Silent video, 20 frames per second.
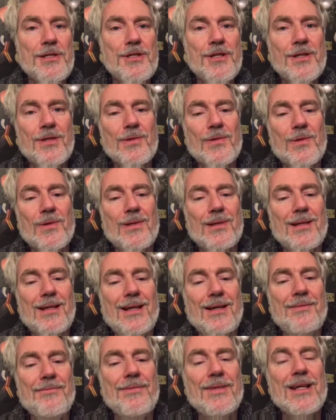a G chord.
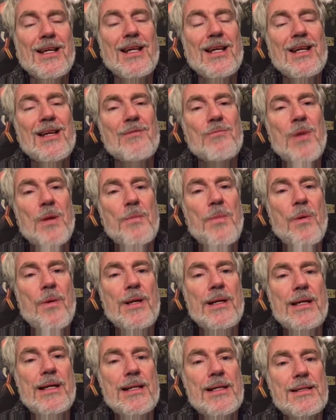My
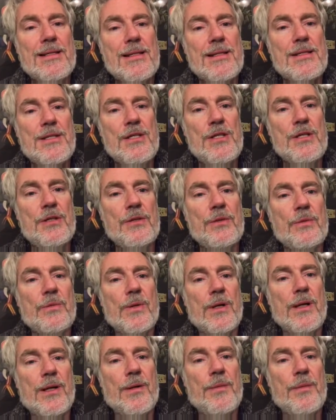point is to